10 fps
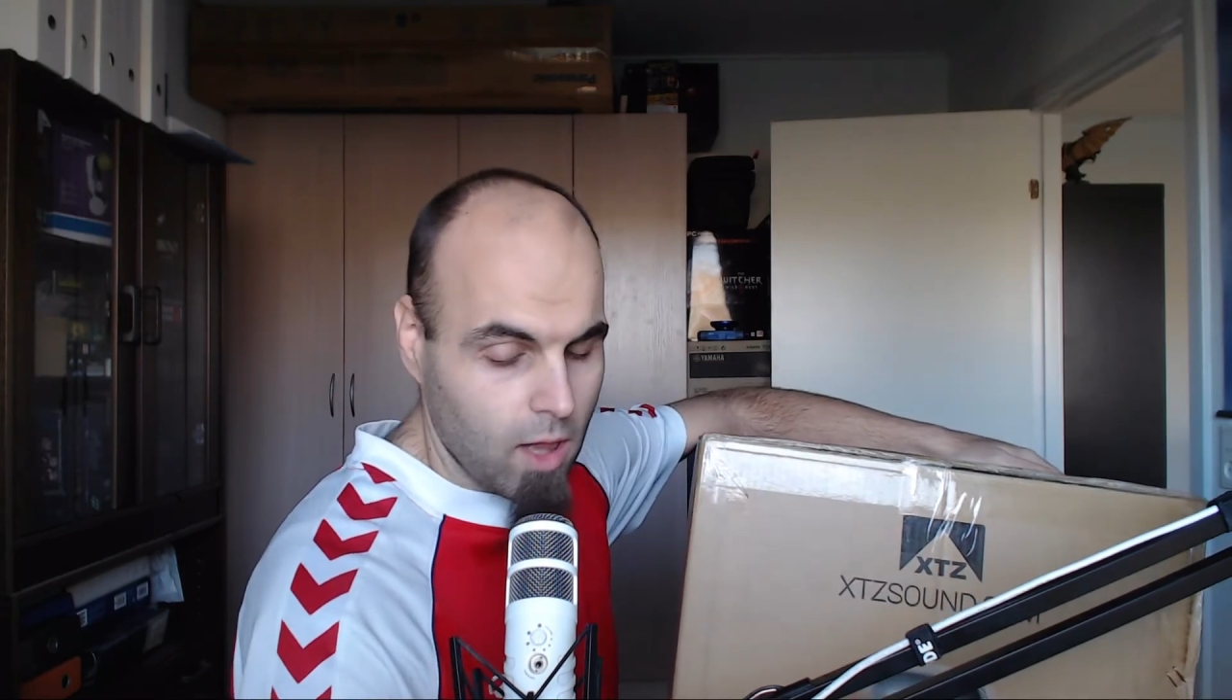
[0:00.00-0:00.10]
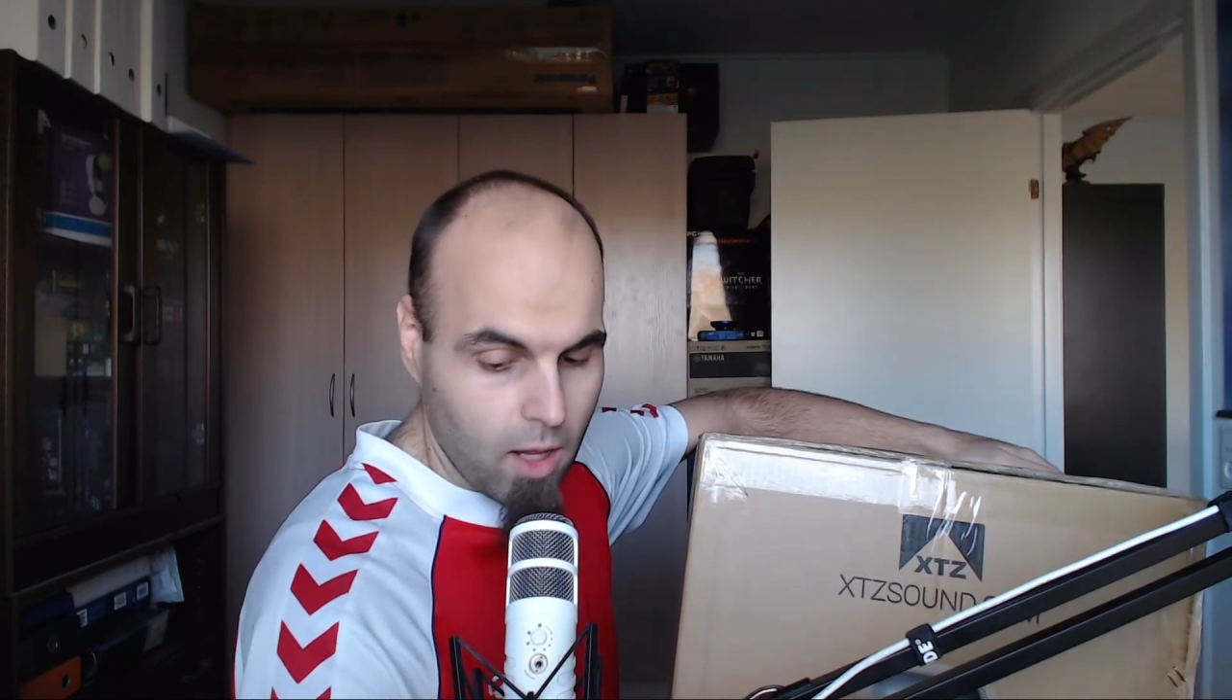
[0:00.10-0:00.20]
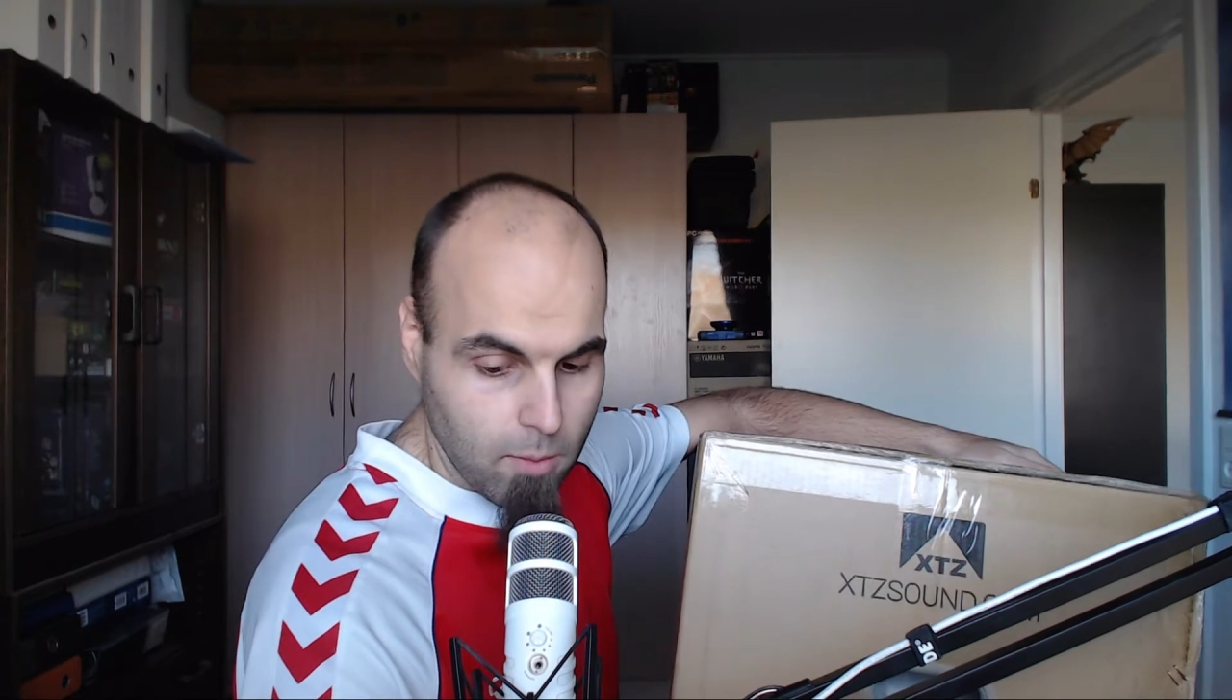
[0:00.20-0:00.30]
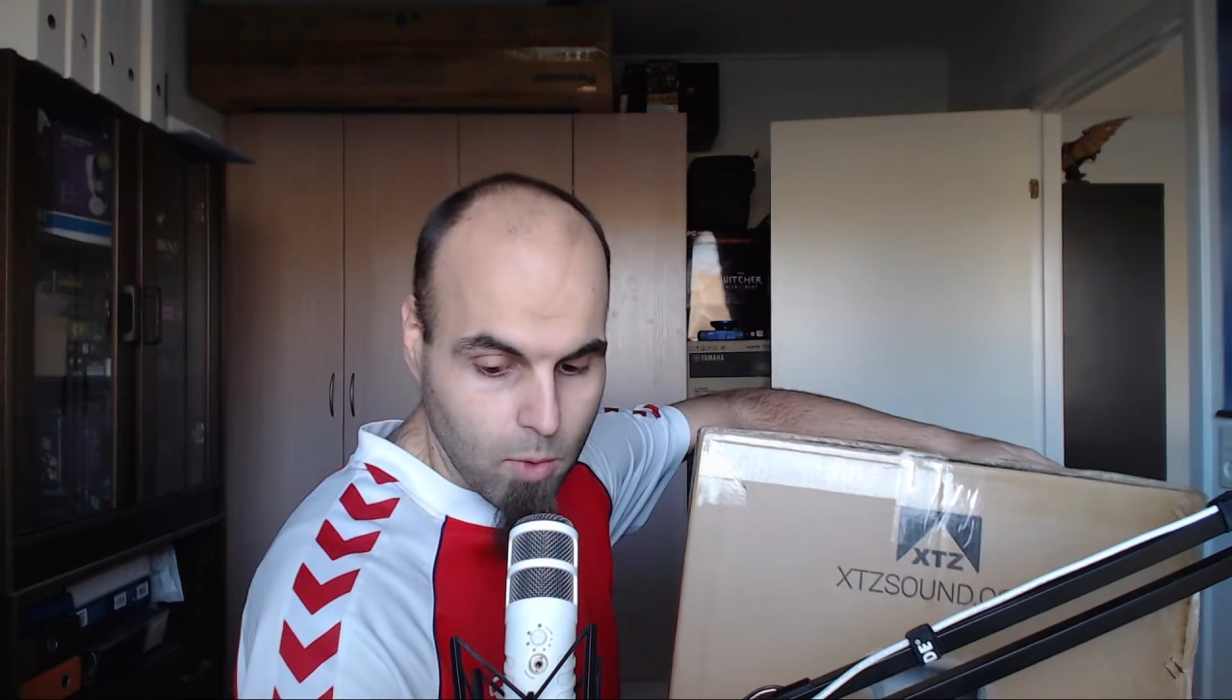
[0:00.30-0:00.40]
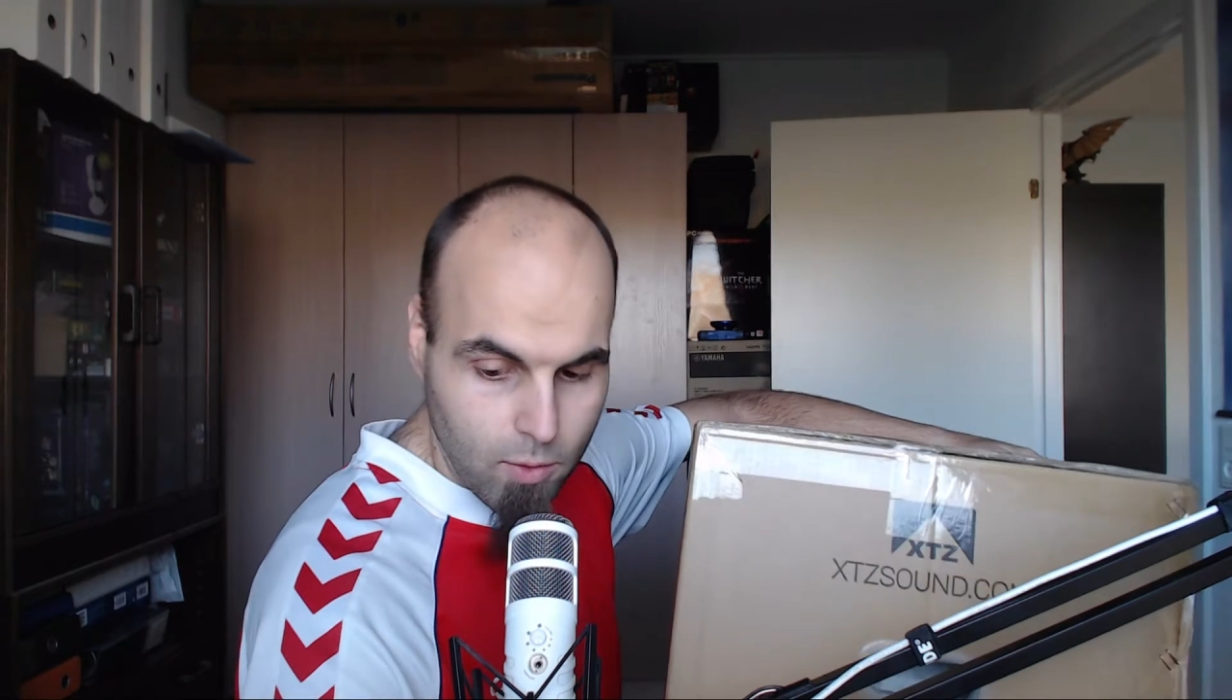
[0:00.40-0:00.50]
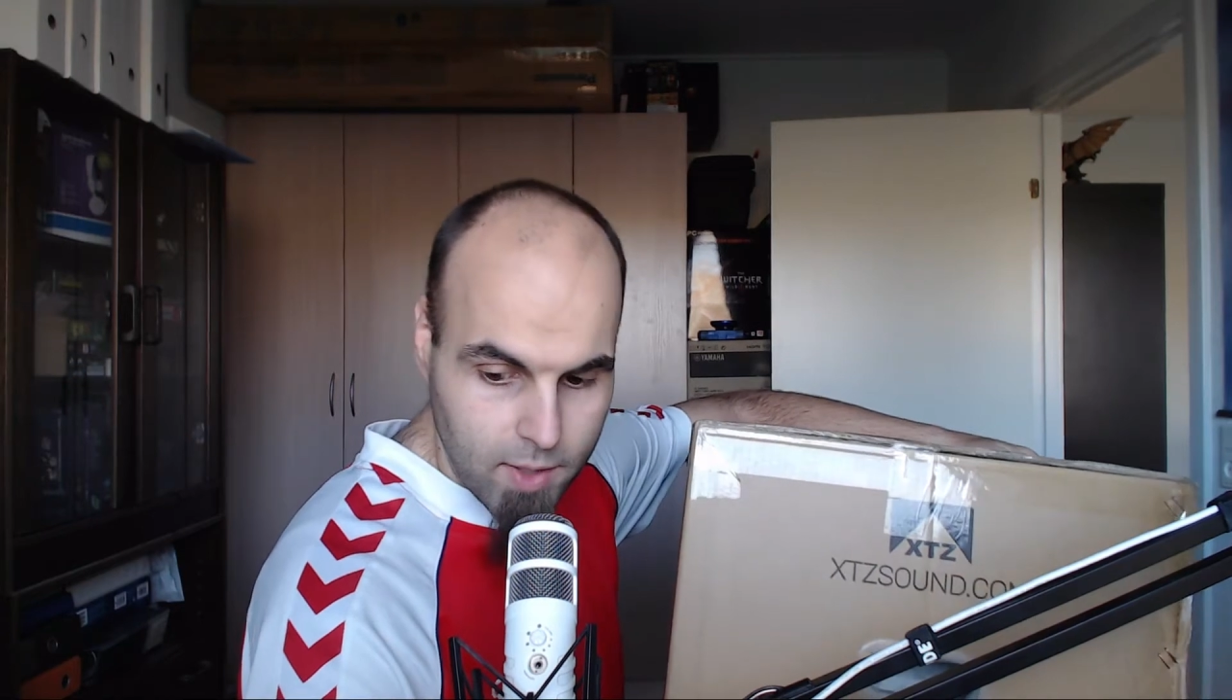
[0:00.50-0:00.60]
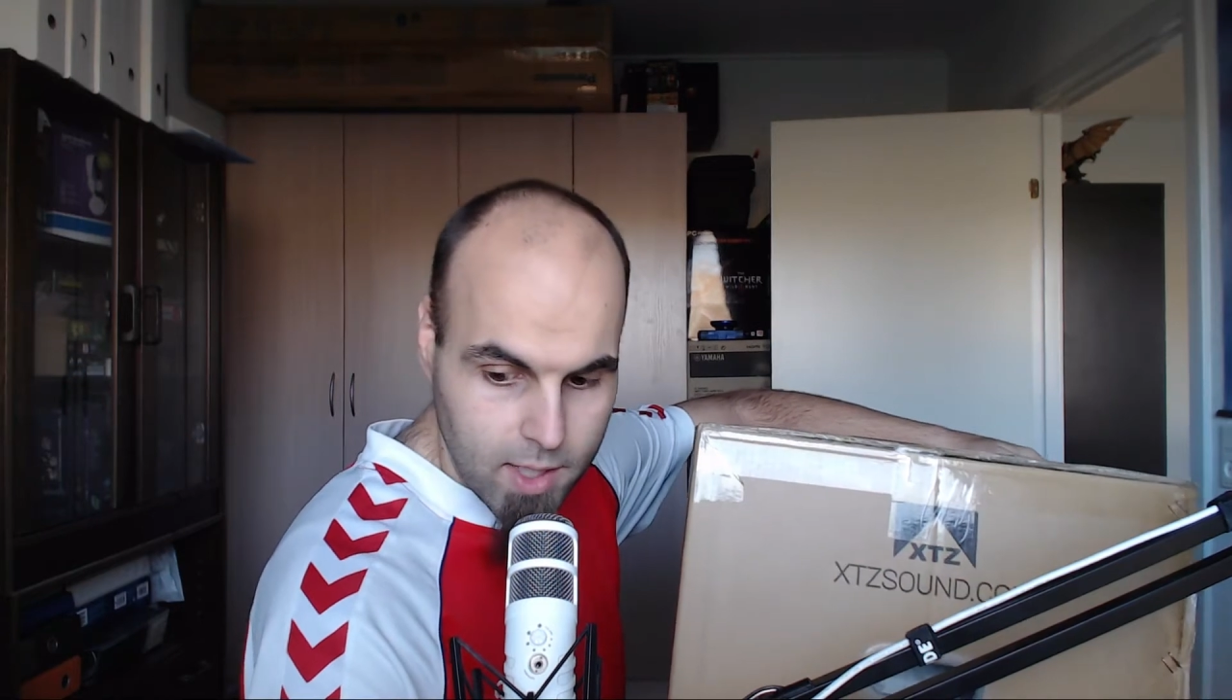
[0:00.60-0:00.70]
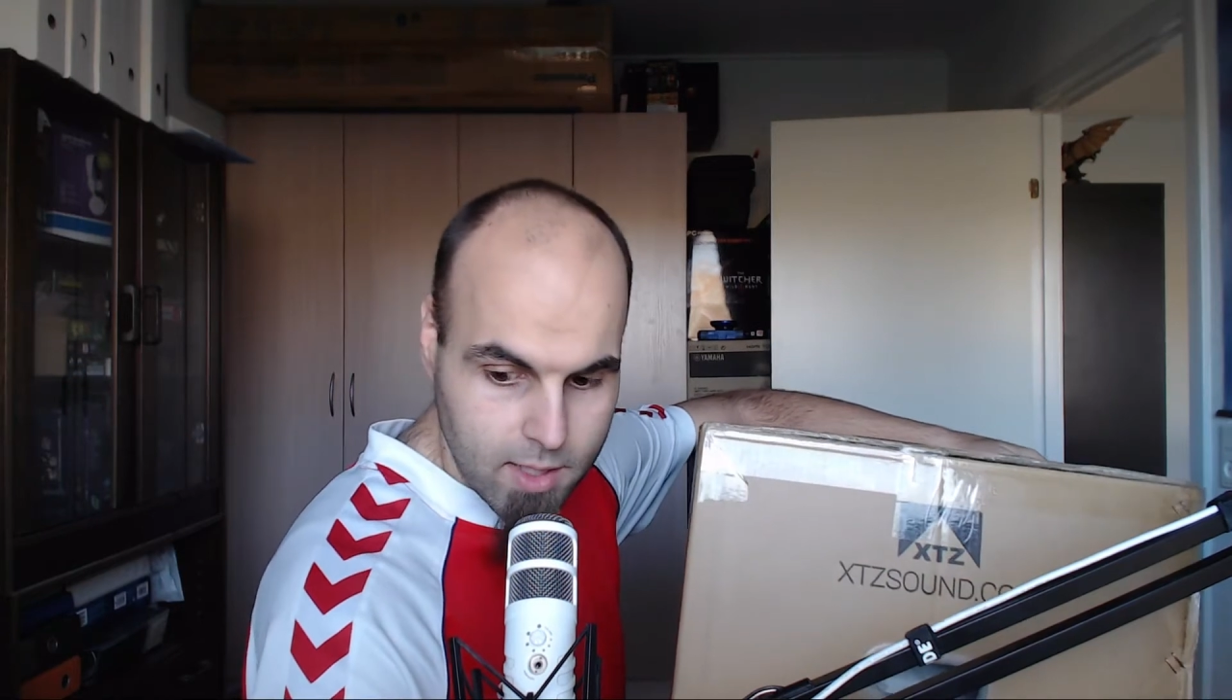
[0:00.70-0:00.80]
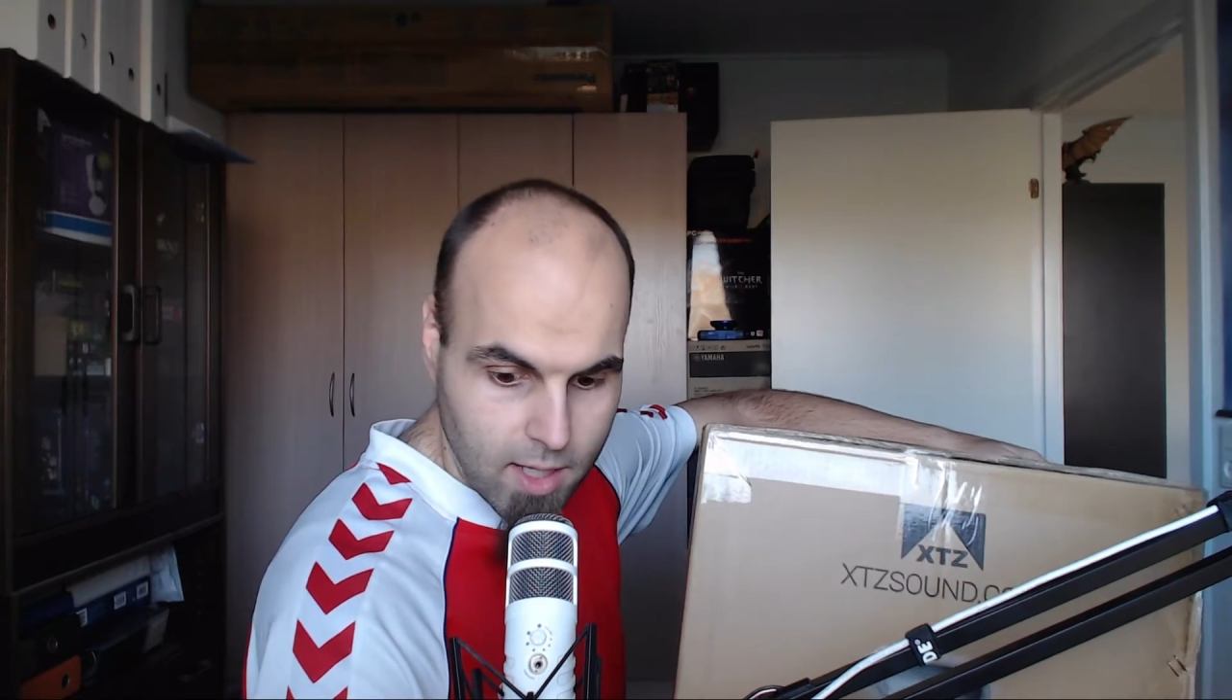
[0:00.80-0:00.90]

lot of movies